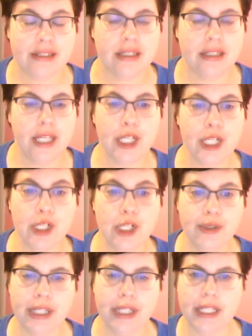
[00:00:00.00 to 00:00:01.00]

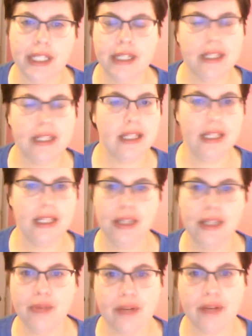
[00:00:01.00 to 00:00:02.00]
included in
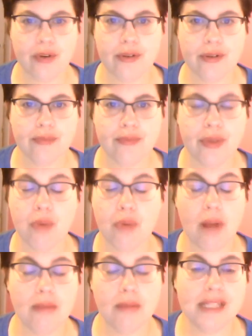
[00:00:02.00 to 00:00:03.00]
whatever the
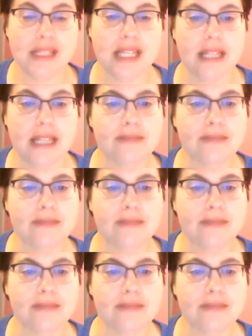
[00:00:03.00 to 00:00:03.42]
problem is saying.